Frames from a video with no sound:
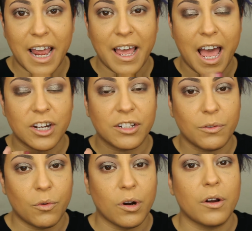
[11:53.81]
I actually
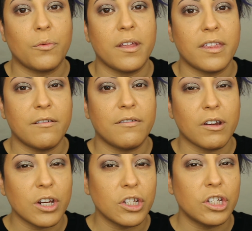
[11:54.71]
wore it with a
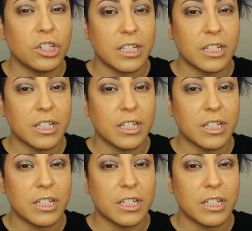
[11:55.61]
very